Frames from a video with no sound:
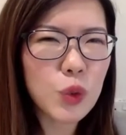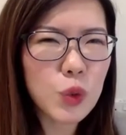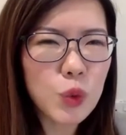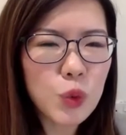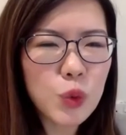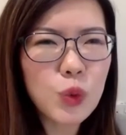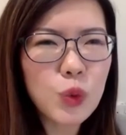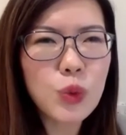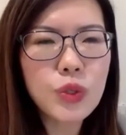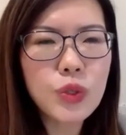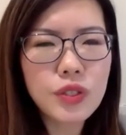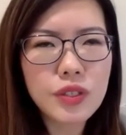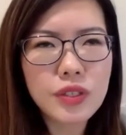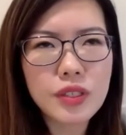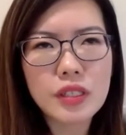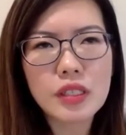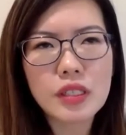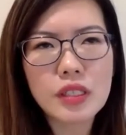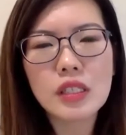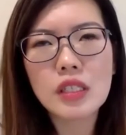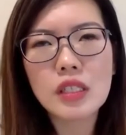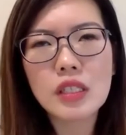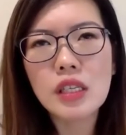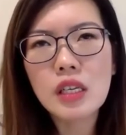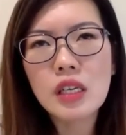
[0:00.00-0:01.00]
do
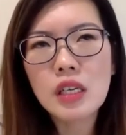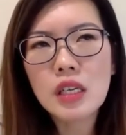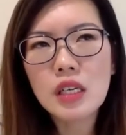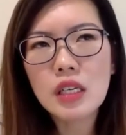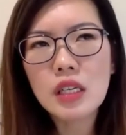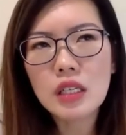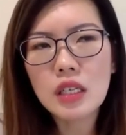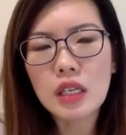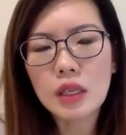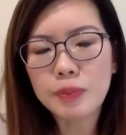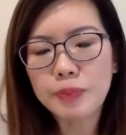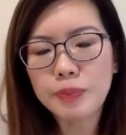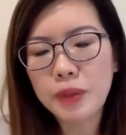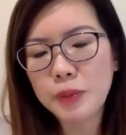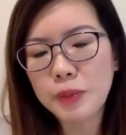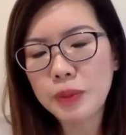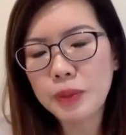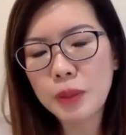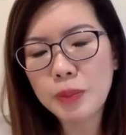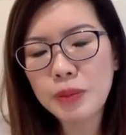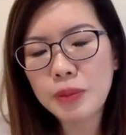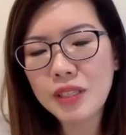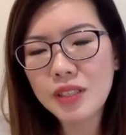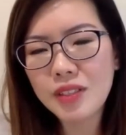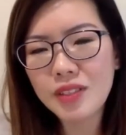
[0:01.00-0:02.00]
see
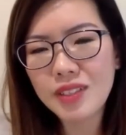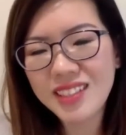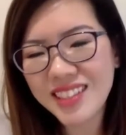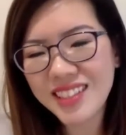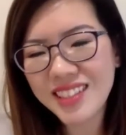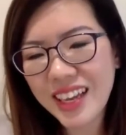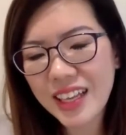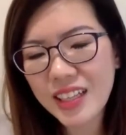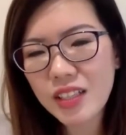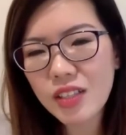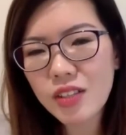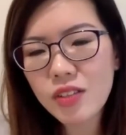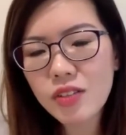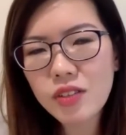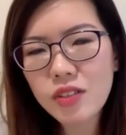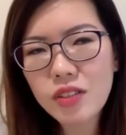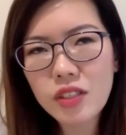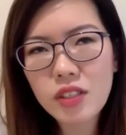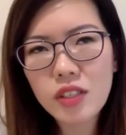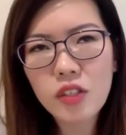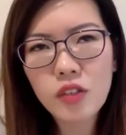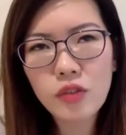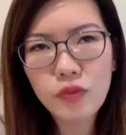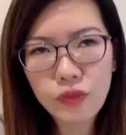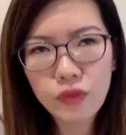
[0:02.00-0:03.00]
people-pleasing
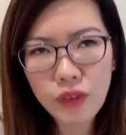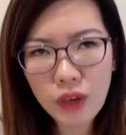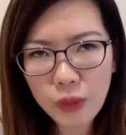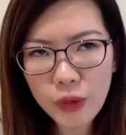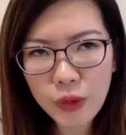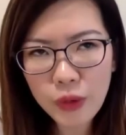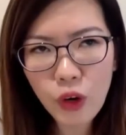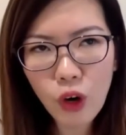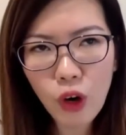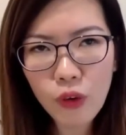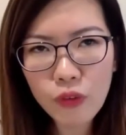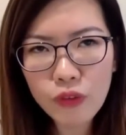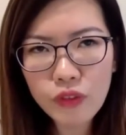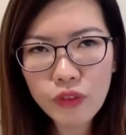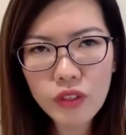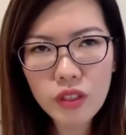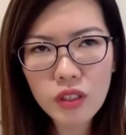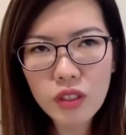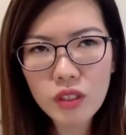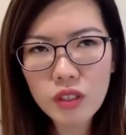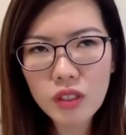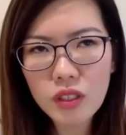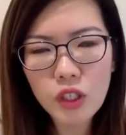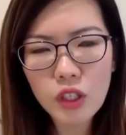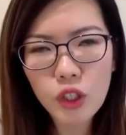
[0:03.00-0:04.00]
tendencies very
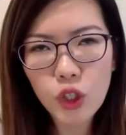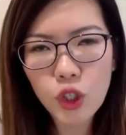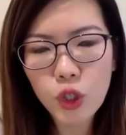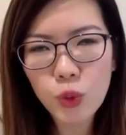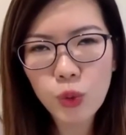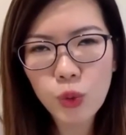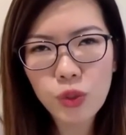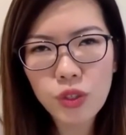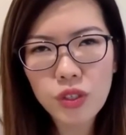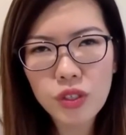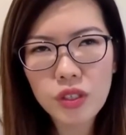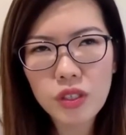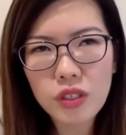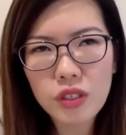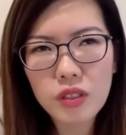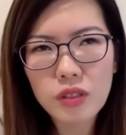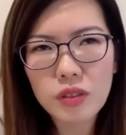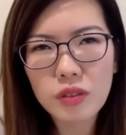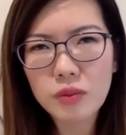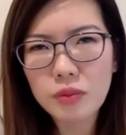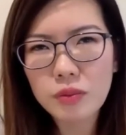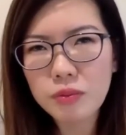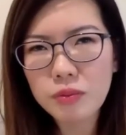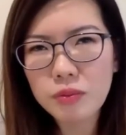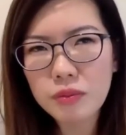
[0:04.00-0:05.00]
often in
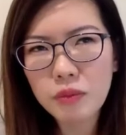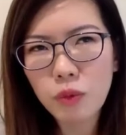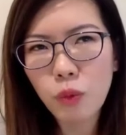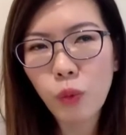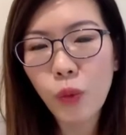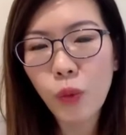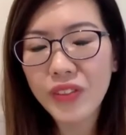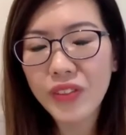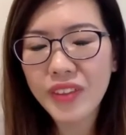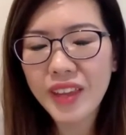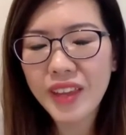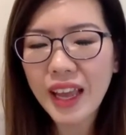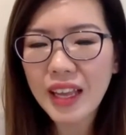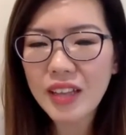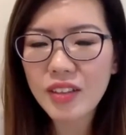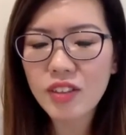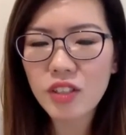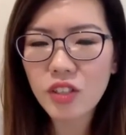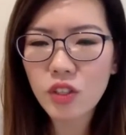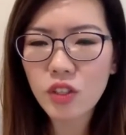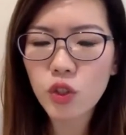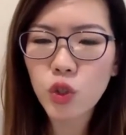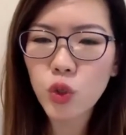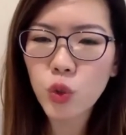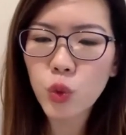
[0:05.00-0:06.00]
children when they
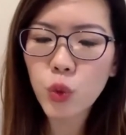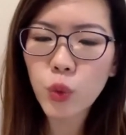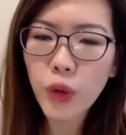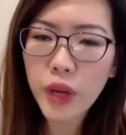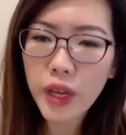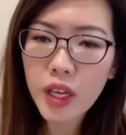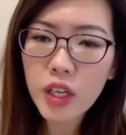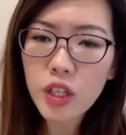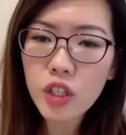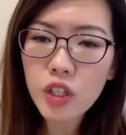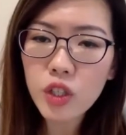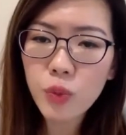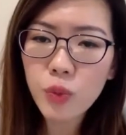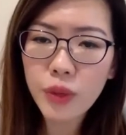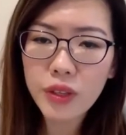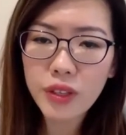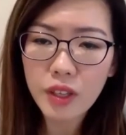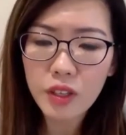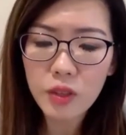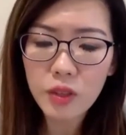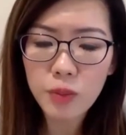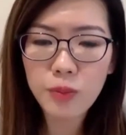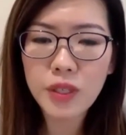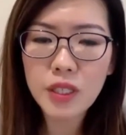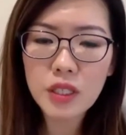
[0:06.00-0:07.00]
enter school age, when
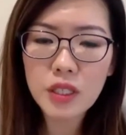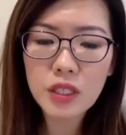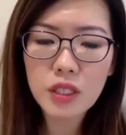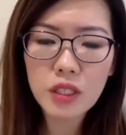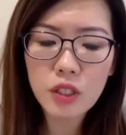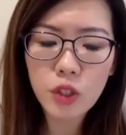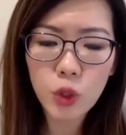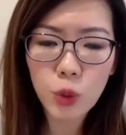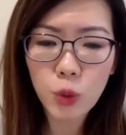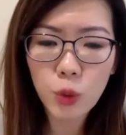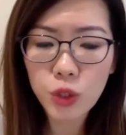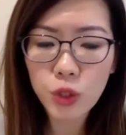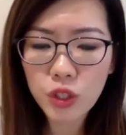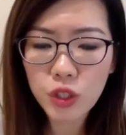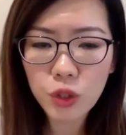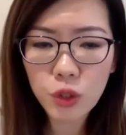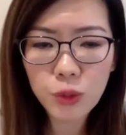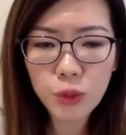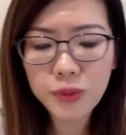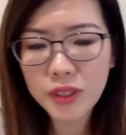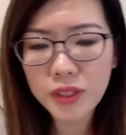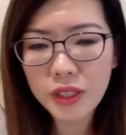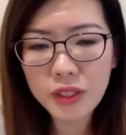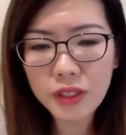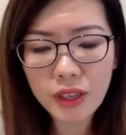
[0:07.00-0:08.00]
there's bigger social
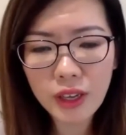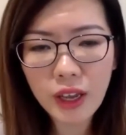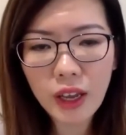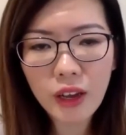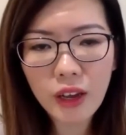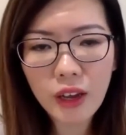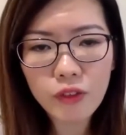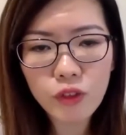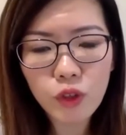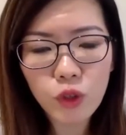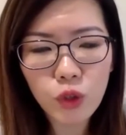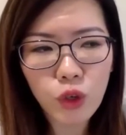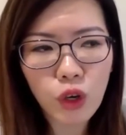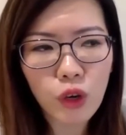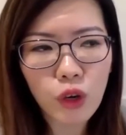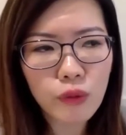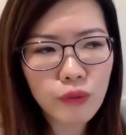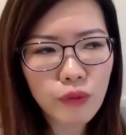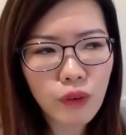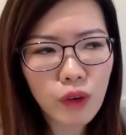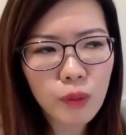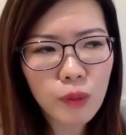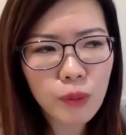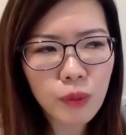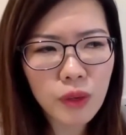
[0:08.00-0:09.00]
groups that they have to
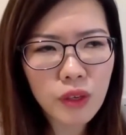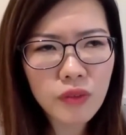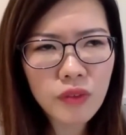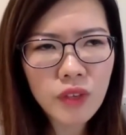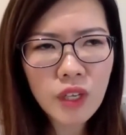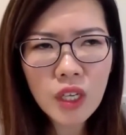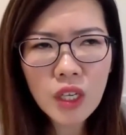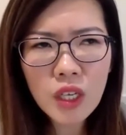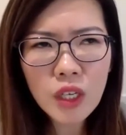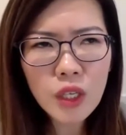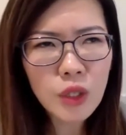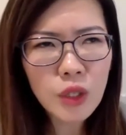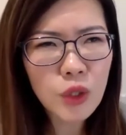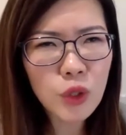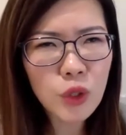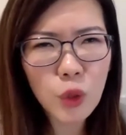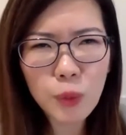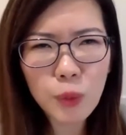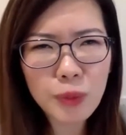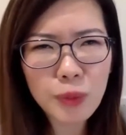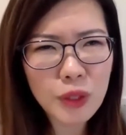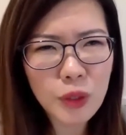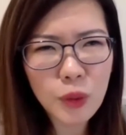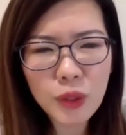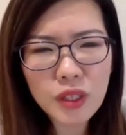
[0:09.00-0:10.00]
conform with. So
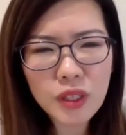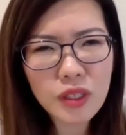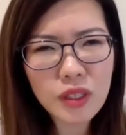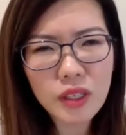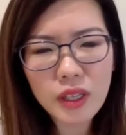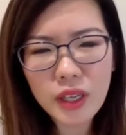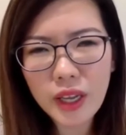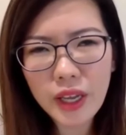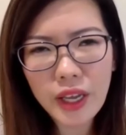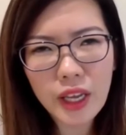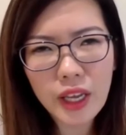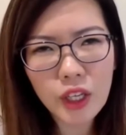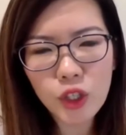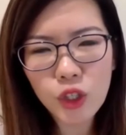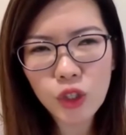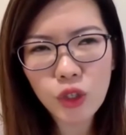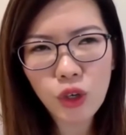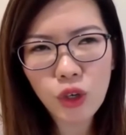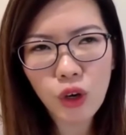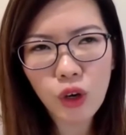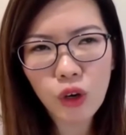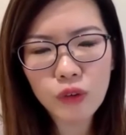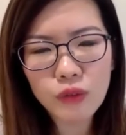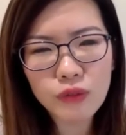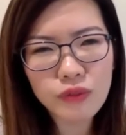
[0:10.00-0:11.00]
between the age
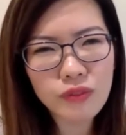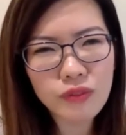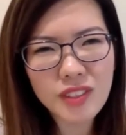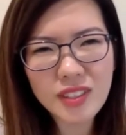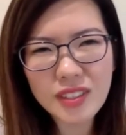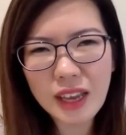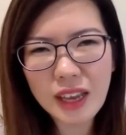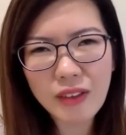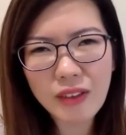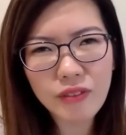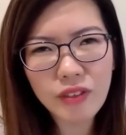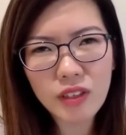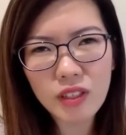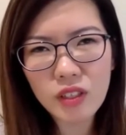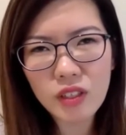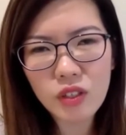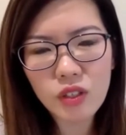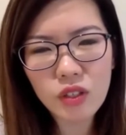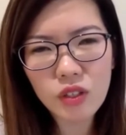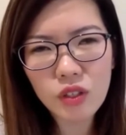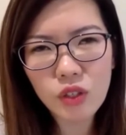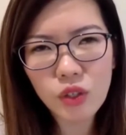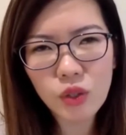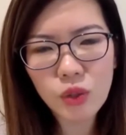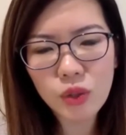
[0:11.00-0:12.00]
of
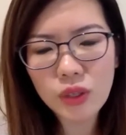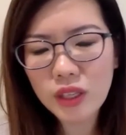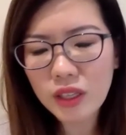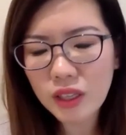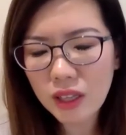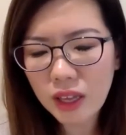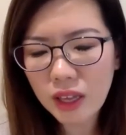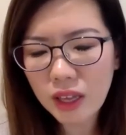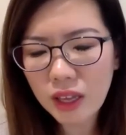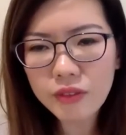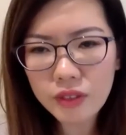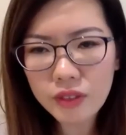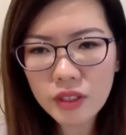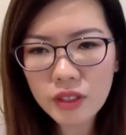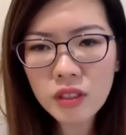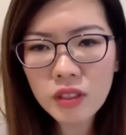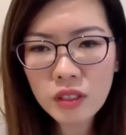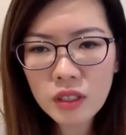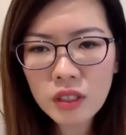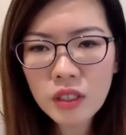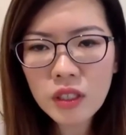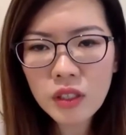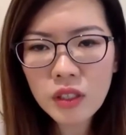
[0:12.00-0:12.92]
7 to 11,